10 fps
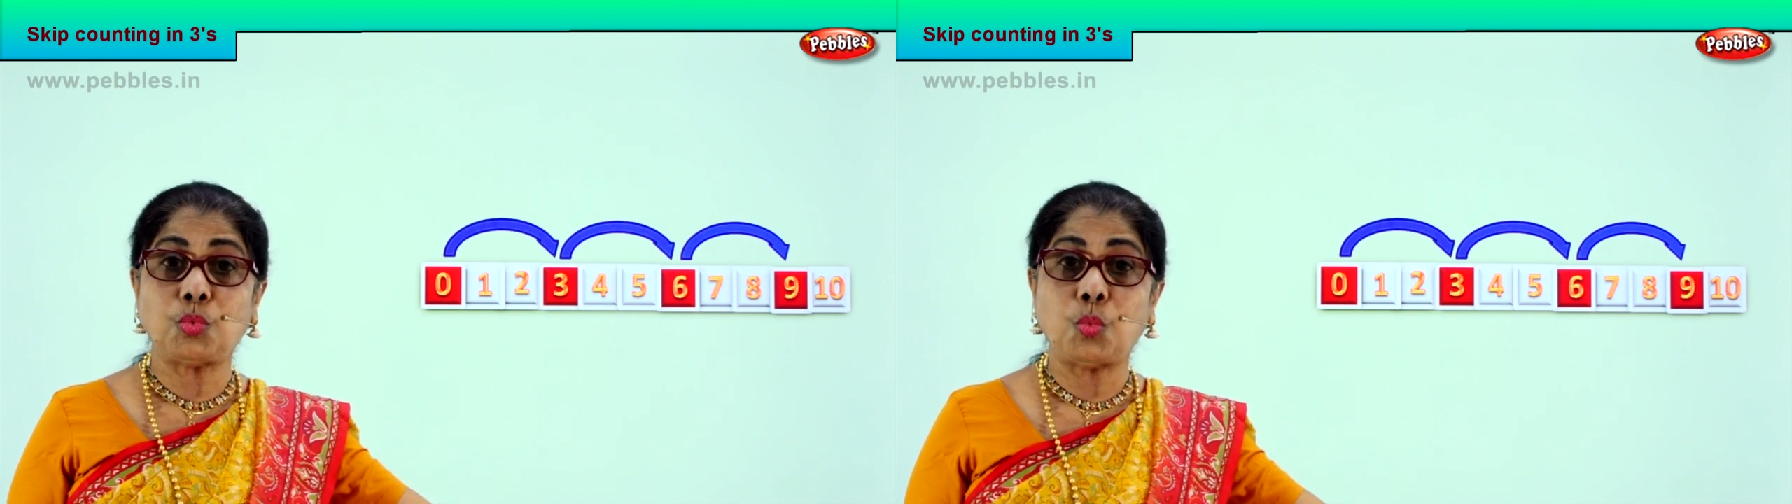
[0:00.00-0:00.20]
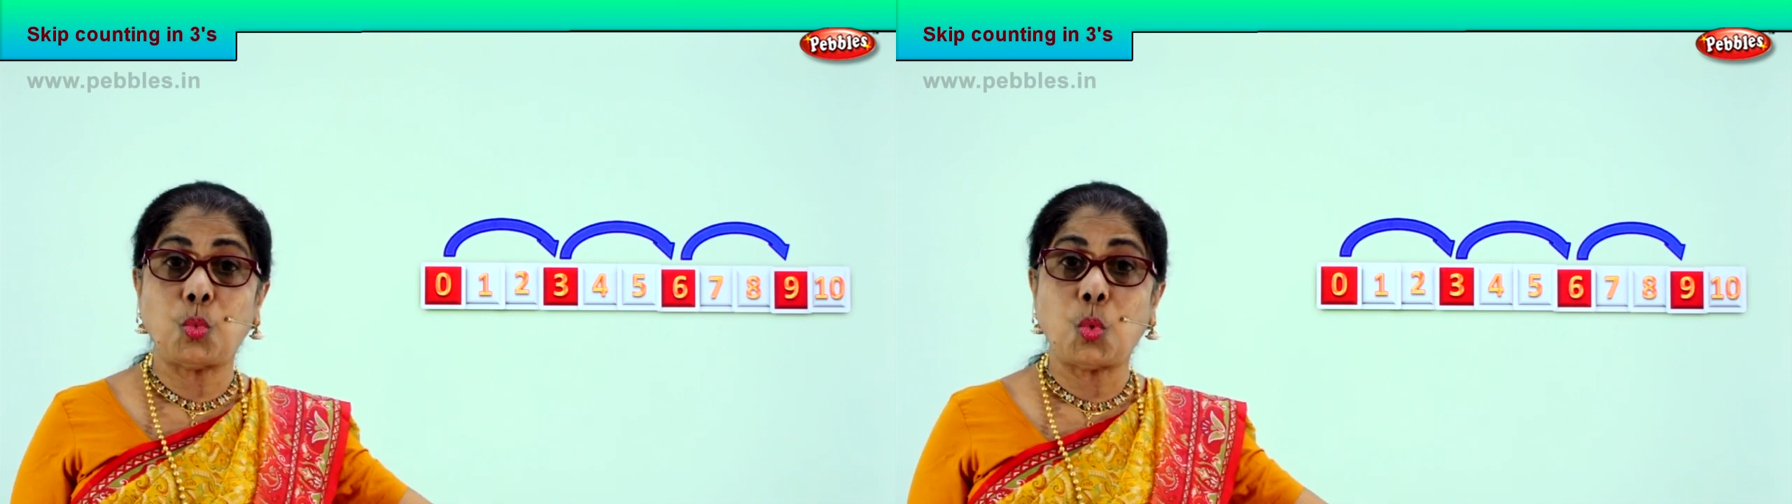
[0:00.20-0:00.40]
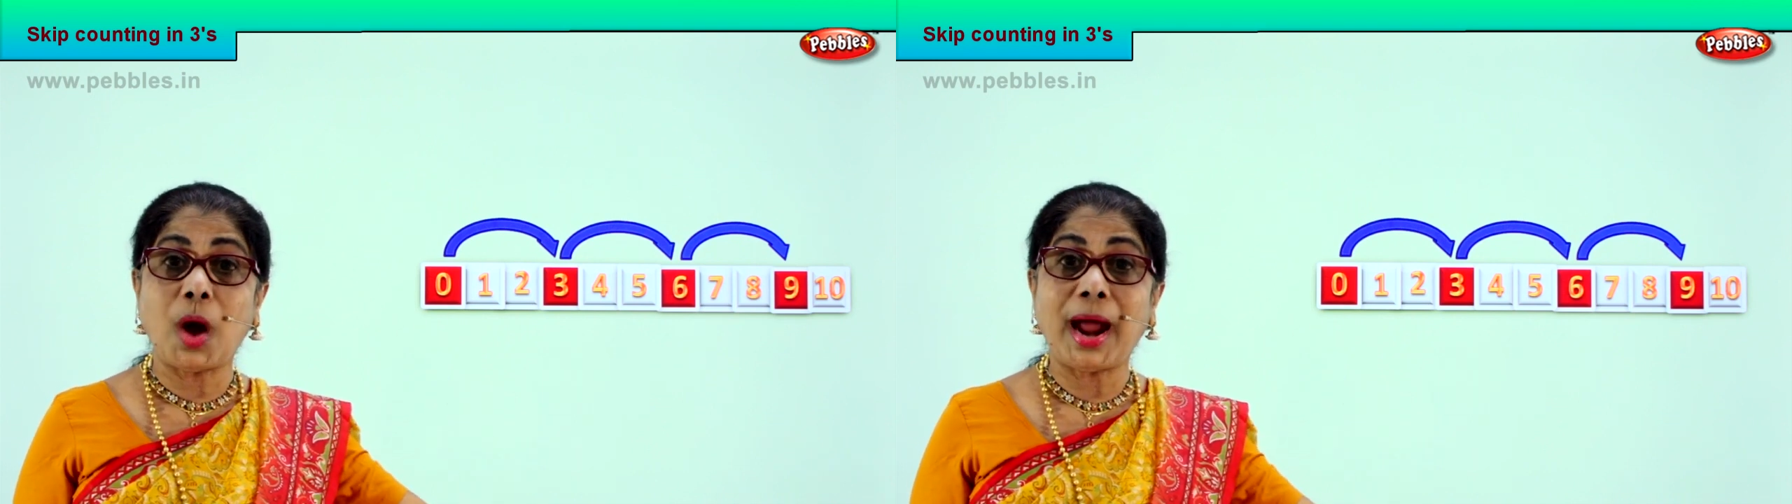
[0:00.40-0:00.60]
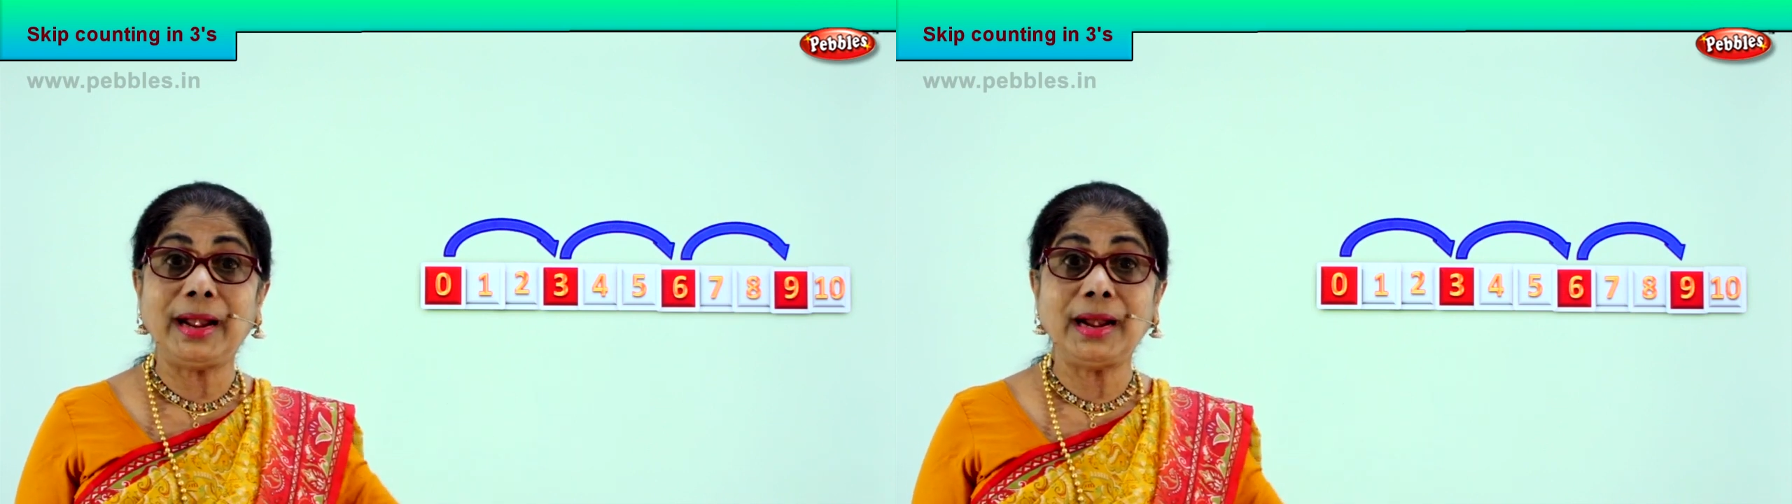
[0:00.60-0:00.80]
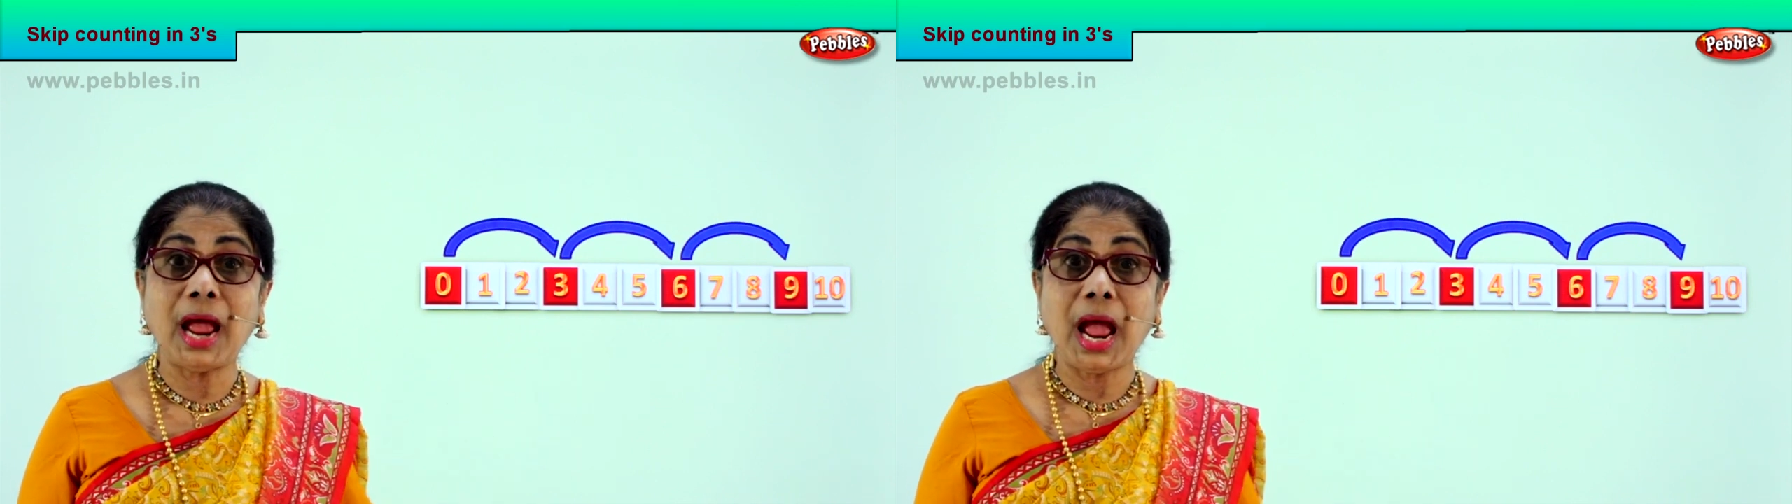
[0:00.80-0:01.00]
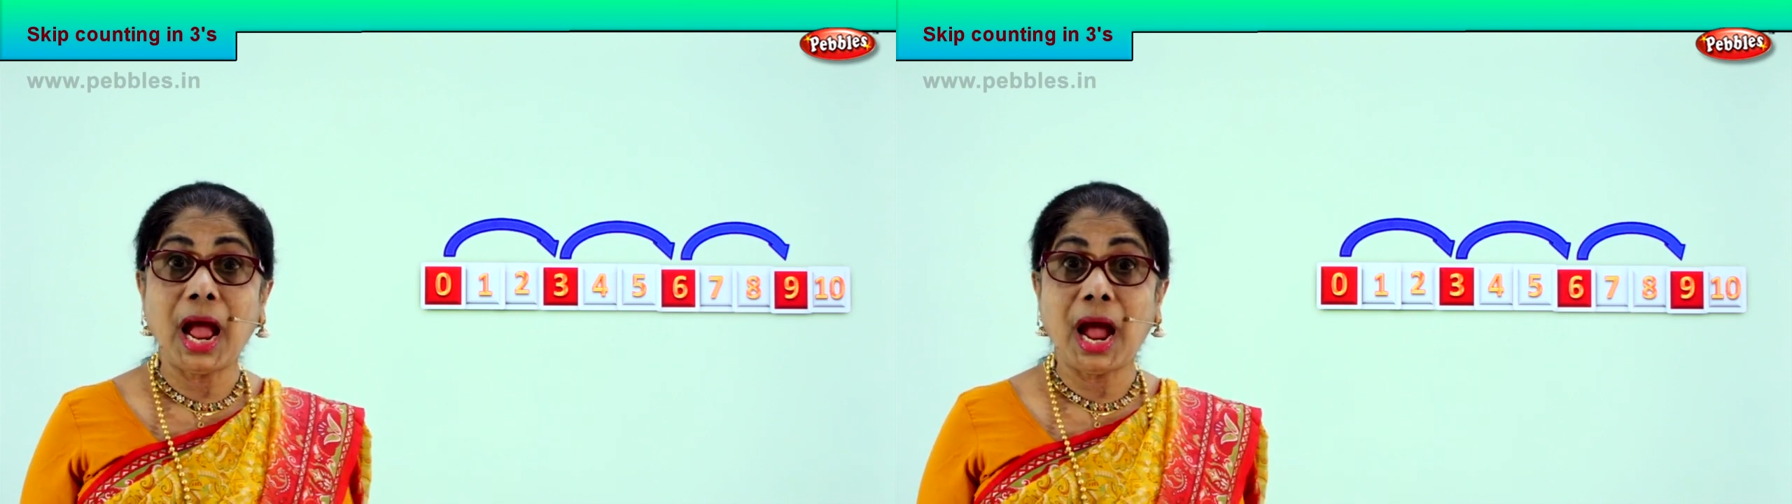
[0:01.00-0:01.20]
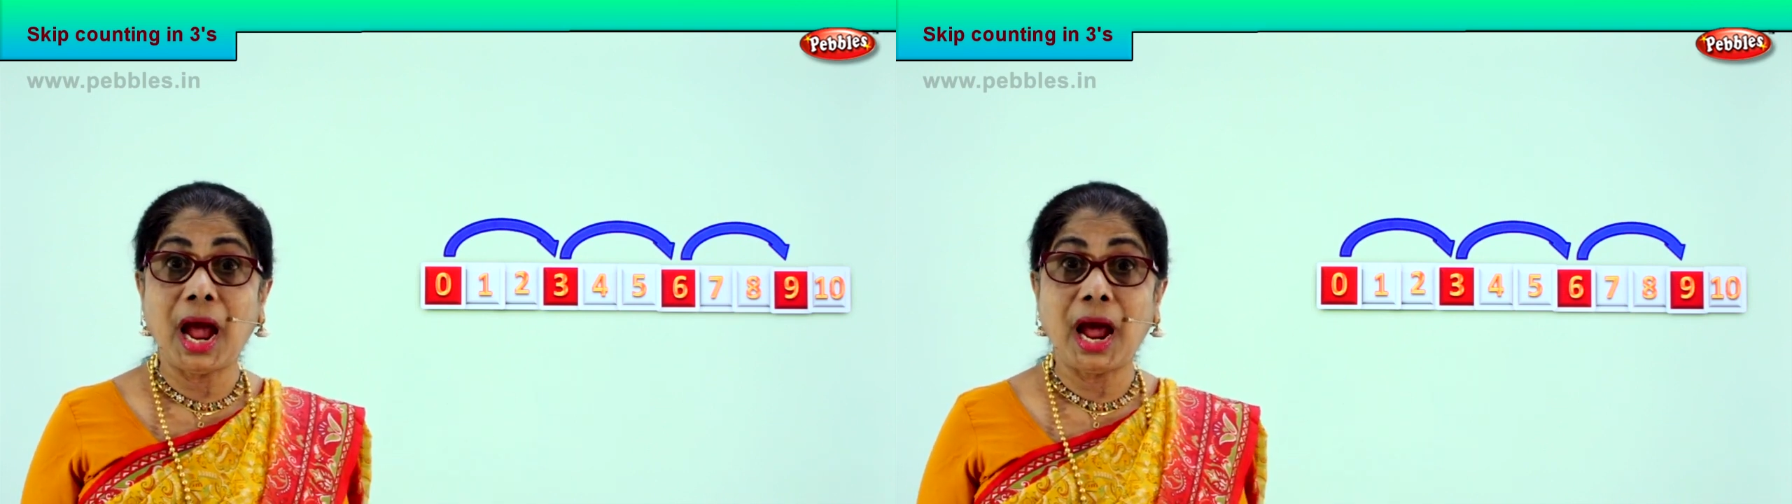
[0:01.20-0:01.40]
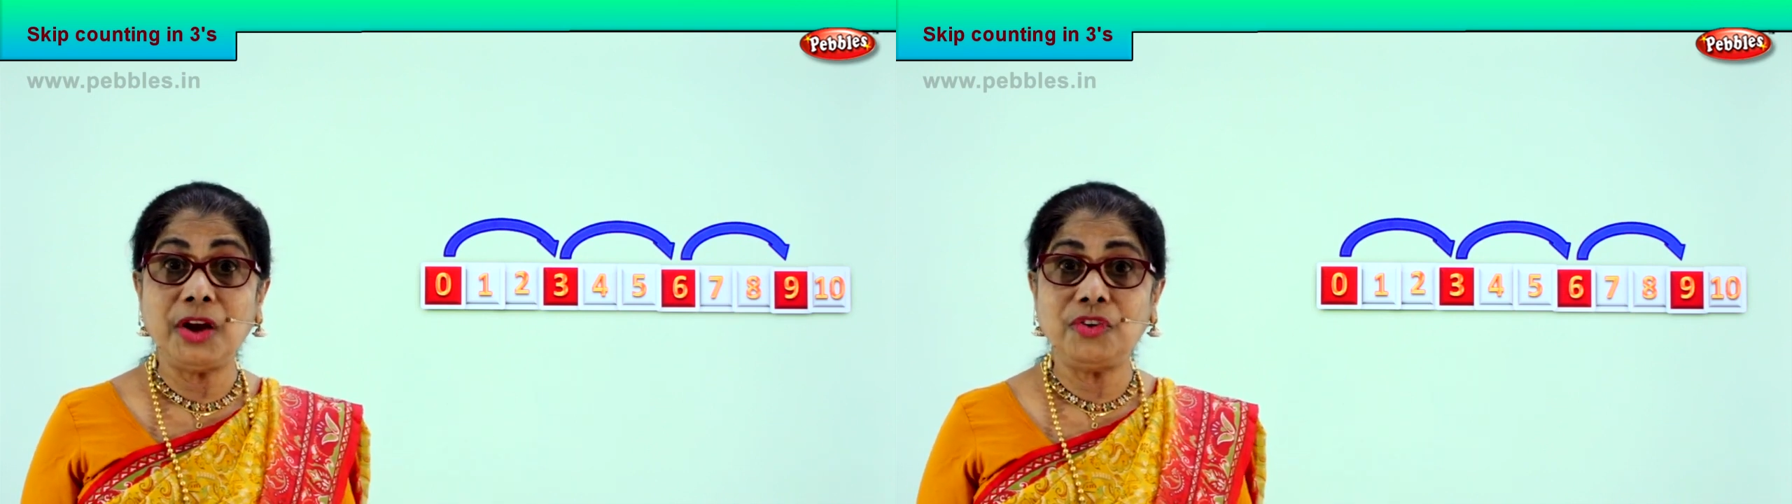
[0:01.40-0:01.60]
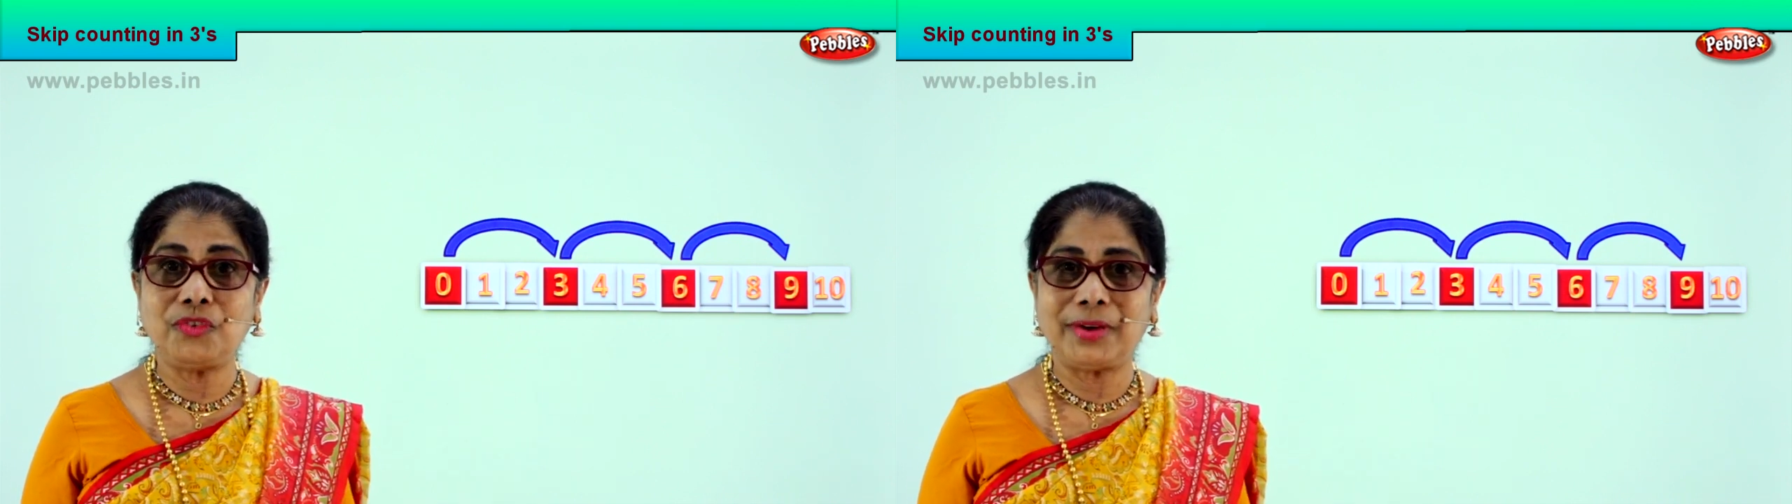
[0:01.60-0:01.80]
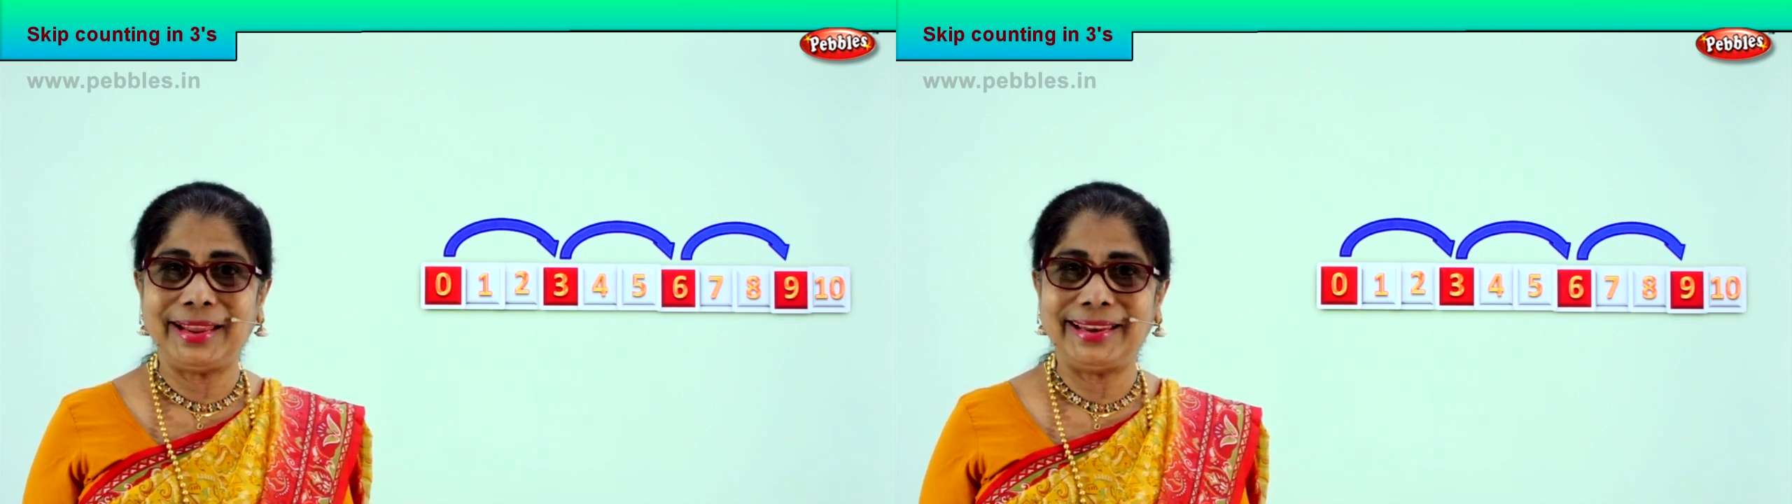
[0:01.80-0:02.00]

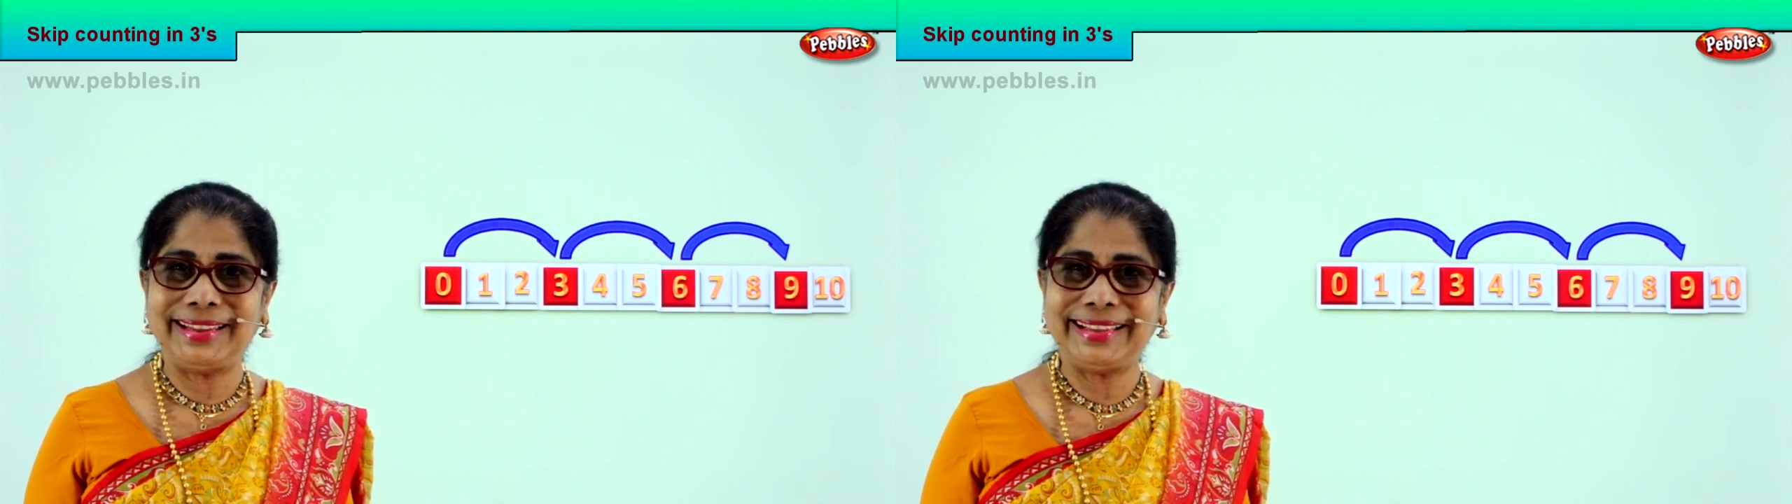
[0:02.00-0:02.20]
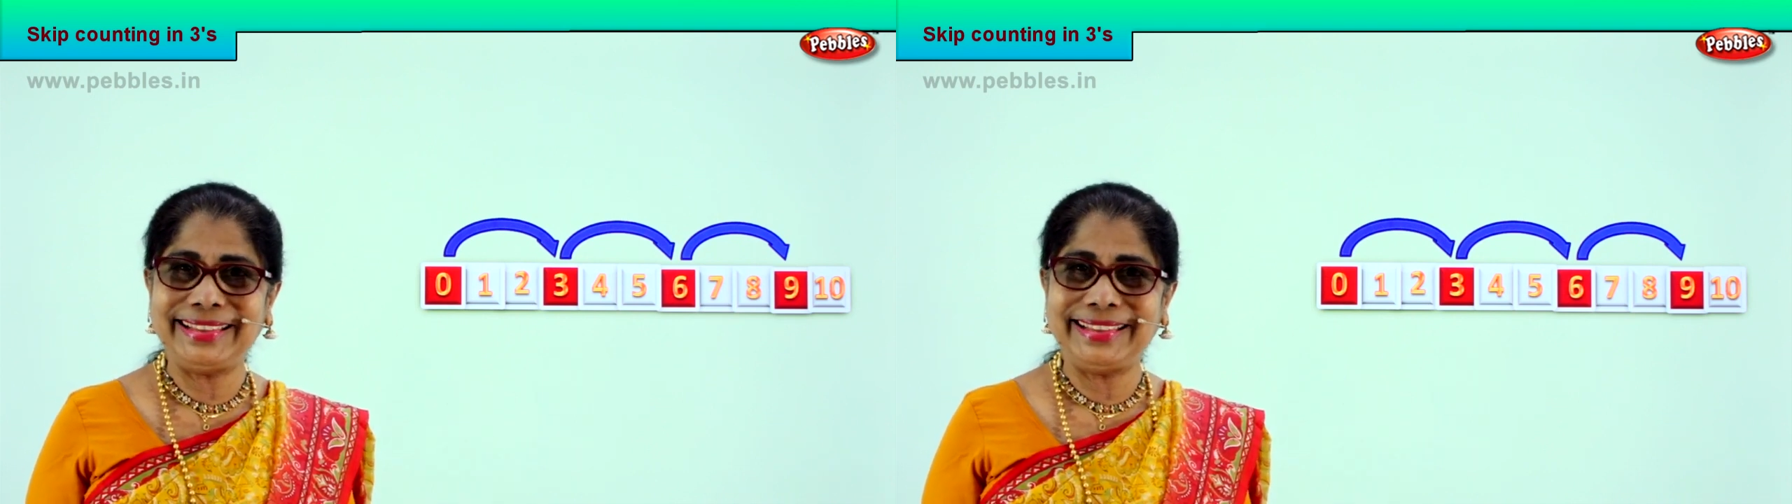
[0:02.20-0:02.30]
100.